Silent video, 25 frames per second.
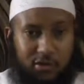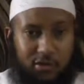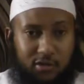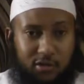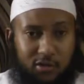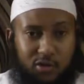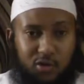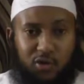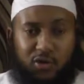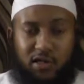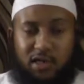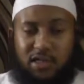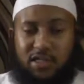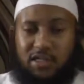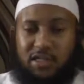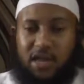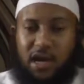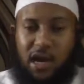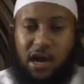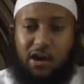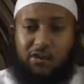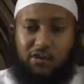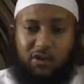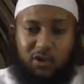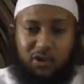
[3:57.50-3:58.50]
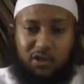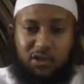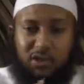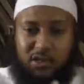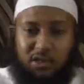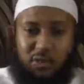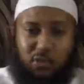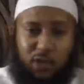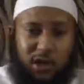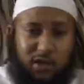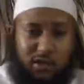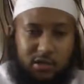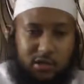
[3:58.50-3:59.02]
So there's love which
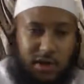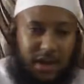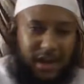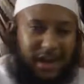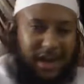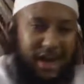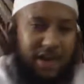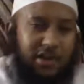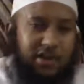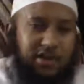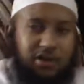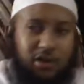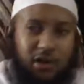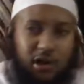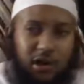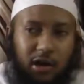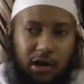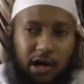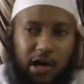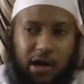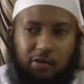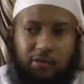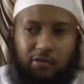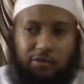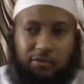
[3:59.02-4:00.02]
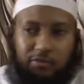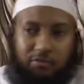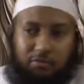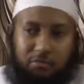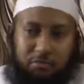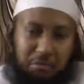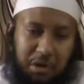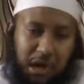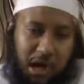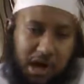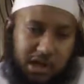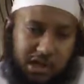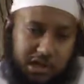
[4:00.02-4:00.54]
is what? Natural love,
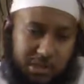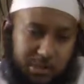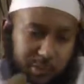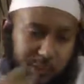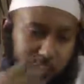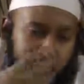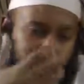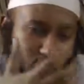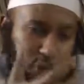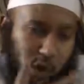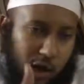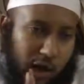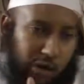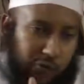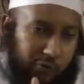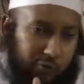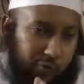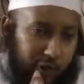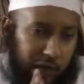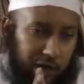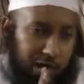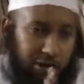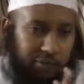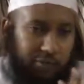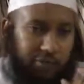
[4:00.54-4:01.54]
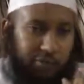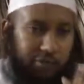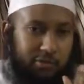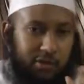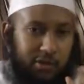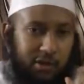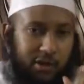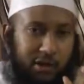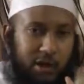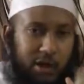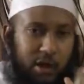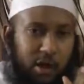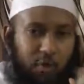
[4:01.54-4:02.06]
husband wife love.
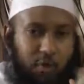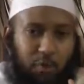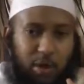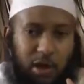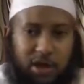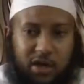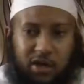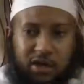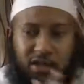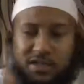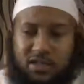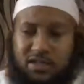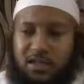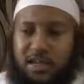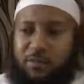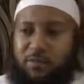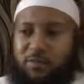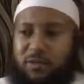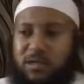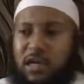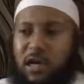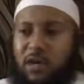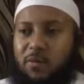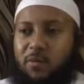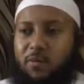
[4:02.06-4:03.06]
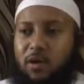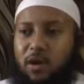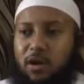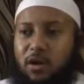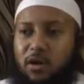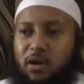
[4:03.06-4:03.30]
But at the same time,